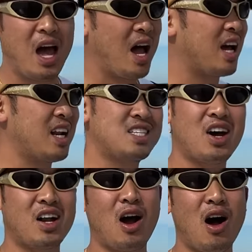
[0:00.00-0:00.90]
I got a
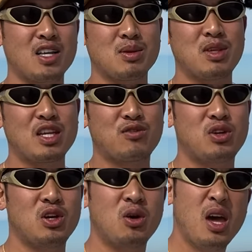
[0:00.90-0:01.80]
ton of awesome things for
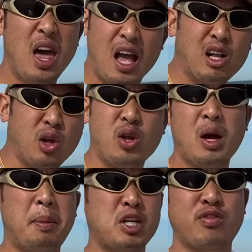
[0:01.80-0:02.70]
you, including a
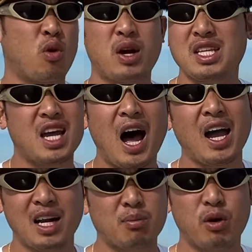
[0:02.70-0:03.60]
bunch of already
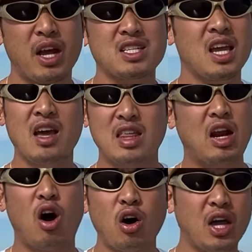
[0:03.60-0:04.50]
tied up rigs that
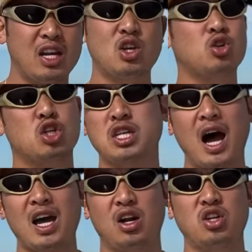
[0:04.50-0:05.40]
all you gotta do is just
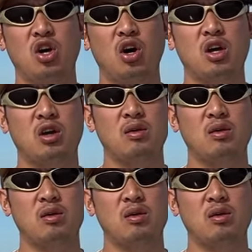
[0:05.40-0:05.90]
tie it on your hook.